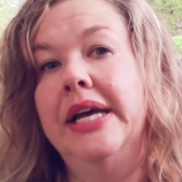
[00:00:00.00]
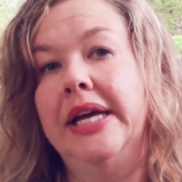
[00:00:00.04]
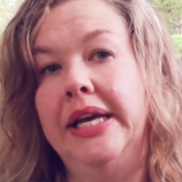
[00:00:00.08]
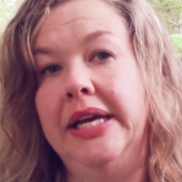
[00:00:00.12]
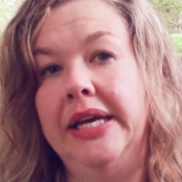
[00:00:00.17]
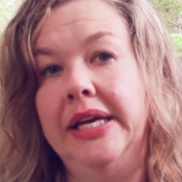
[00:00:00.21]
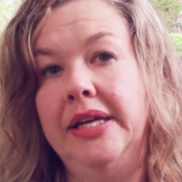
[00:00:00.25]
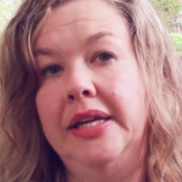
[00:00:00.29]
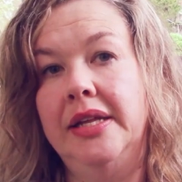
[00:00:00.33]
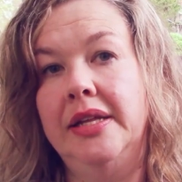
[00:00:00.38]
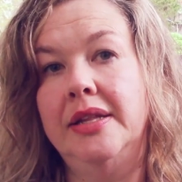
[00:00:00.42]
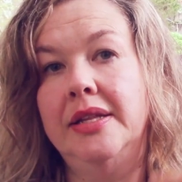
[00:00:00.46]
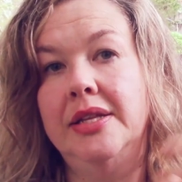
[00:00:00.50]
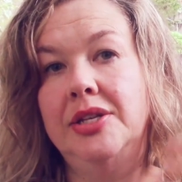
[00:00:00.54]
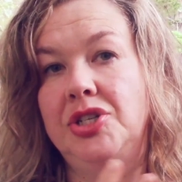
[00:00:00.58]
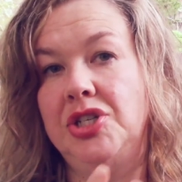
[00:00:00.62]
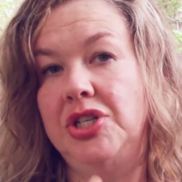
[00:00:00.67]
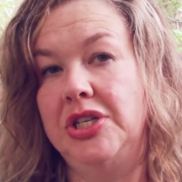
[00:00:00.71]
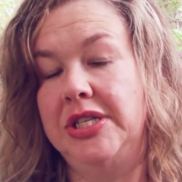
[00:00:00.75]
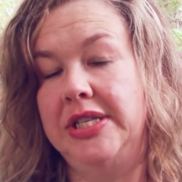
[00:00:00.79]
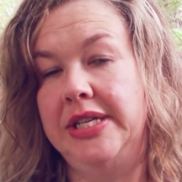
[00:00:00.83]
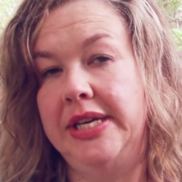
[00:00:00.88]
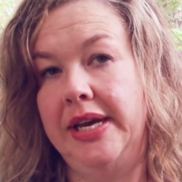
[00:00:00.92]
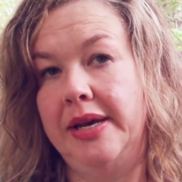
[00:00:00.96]
in the
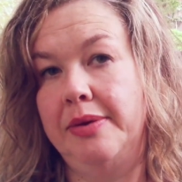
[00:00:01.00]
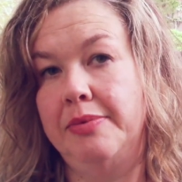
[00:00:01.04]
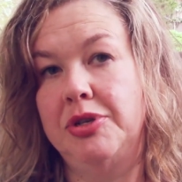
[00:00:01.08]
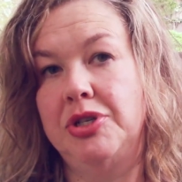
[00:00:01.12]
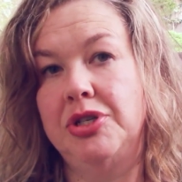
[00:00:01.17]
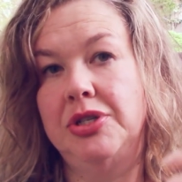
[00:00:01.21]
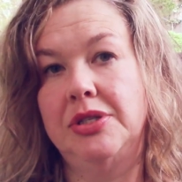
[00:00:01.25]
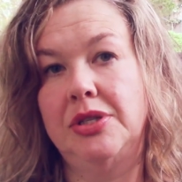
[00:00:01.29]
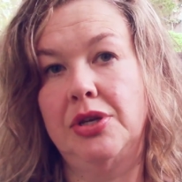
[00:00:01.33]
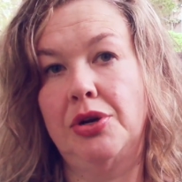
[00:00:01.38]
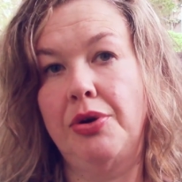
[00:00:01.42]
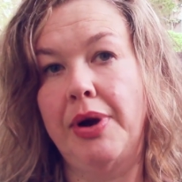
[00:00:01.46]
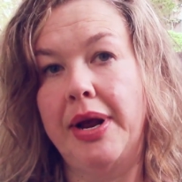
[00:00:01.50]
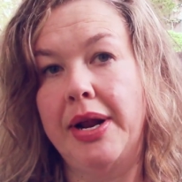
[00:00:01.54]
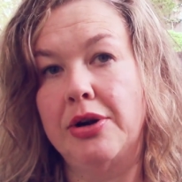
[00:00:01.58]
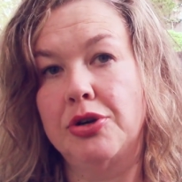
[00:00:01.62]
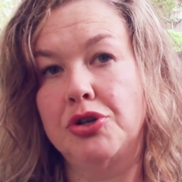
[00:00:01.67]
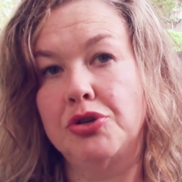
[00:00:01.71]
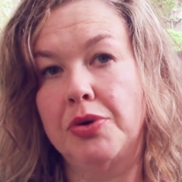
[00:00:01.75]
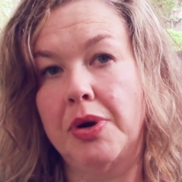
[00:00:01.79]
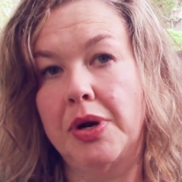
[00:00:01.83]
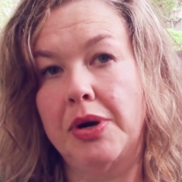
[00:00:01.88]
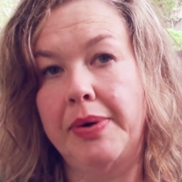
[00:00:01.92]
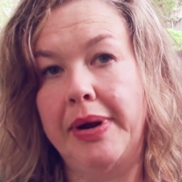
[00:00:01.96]
GTA, which is the Greater
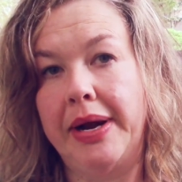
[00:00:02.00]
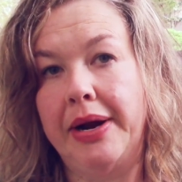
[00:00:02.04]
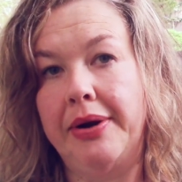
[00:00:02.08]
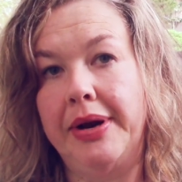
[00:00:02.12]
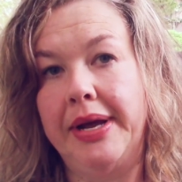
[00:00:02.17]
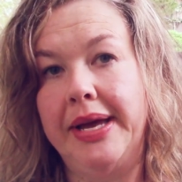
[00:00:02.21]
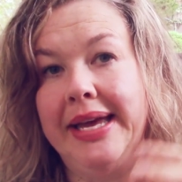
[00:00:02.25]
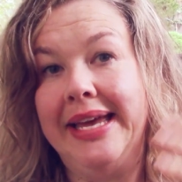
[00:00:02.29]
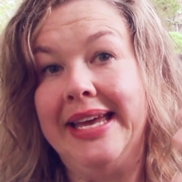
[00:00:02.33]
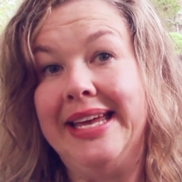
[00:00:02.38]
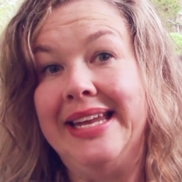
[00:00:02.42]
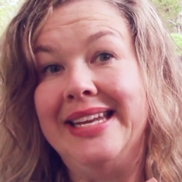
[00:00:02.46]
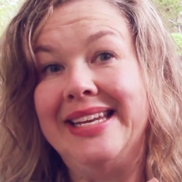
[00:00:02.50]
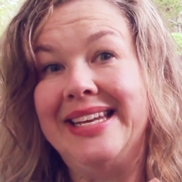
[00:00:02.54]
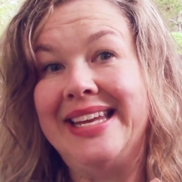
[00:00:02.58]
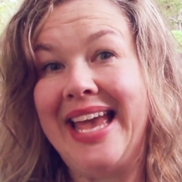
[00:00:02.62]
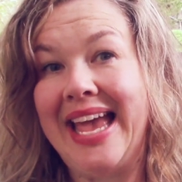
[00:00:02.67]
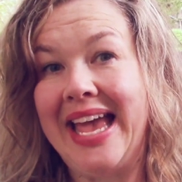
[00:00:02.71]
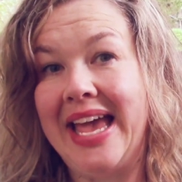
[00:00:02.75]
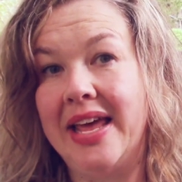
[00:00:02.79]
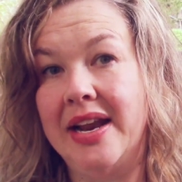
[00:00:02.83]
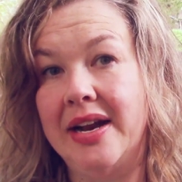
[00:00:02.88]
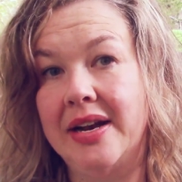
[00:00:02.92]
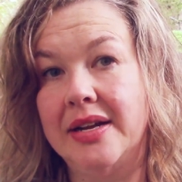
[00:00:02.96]
Toronto Area in
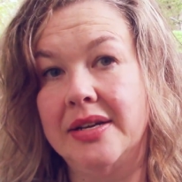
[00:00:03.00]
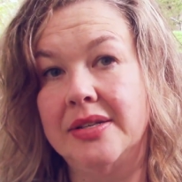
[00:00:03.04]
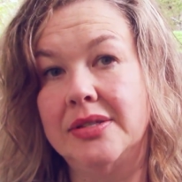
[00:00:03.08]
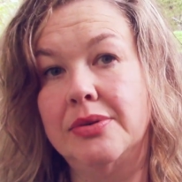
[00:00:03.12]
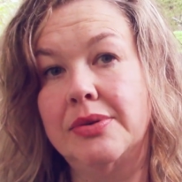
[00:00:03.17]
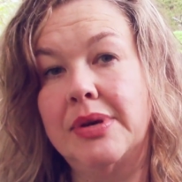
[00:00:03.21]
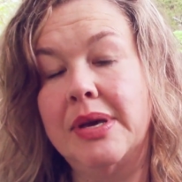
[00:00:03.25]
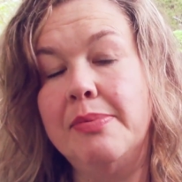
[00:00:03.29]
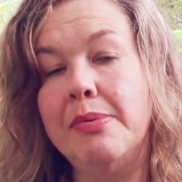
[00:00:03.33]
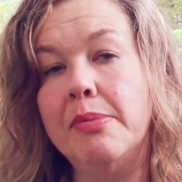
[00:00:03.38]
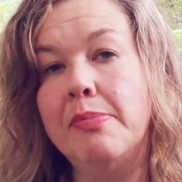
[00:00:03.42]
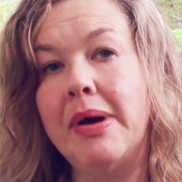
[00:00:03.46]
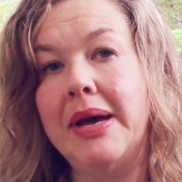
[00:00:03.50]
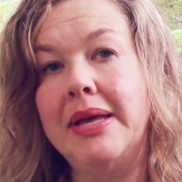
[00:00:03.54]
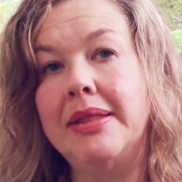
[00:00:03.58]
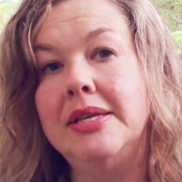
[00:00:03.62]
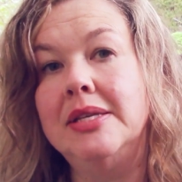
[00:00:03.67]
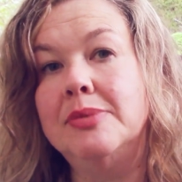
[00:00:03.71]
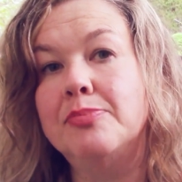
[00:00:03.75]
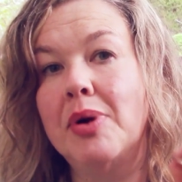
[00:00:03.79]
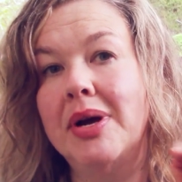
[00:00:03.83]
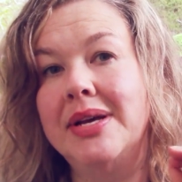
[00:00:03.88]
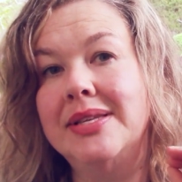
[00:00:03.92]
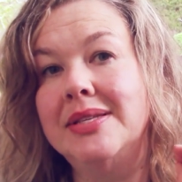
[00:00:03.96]
Canada. So keep in mind
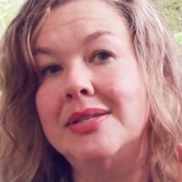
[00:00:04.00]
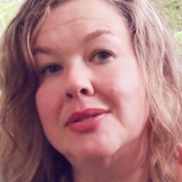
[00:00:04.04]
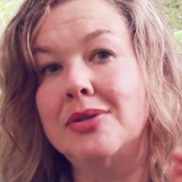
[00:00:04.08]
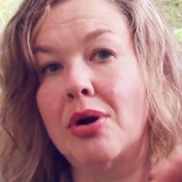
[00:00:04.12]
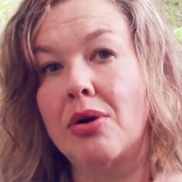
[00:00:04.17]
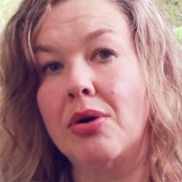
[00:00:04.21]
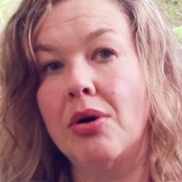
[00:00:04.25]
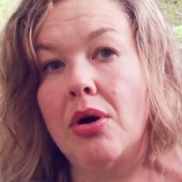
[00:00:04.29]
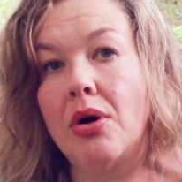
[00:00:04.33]
these prices are